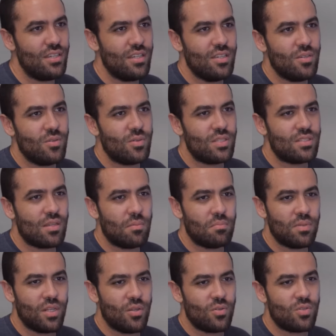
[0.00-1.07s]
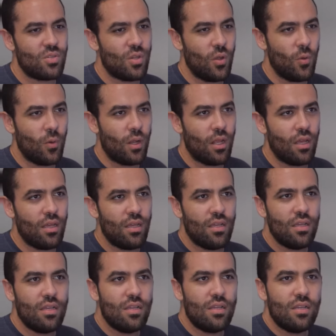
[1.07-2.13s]
with something new soon.
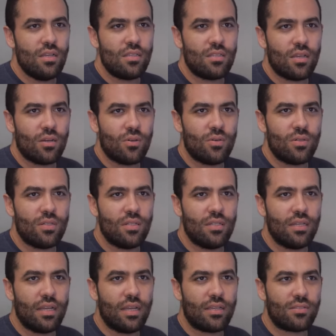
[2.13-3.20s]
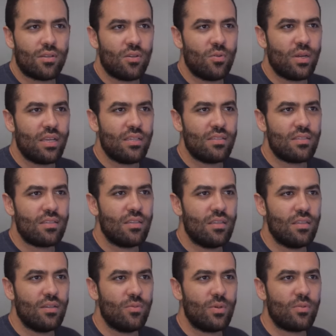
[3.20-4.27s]
So, as always,
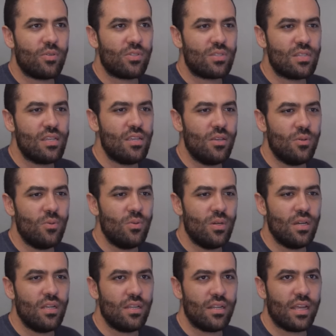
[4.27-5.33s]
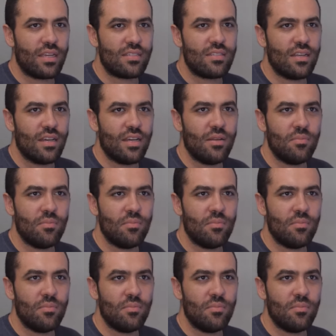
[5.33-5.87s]
we will see you next time.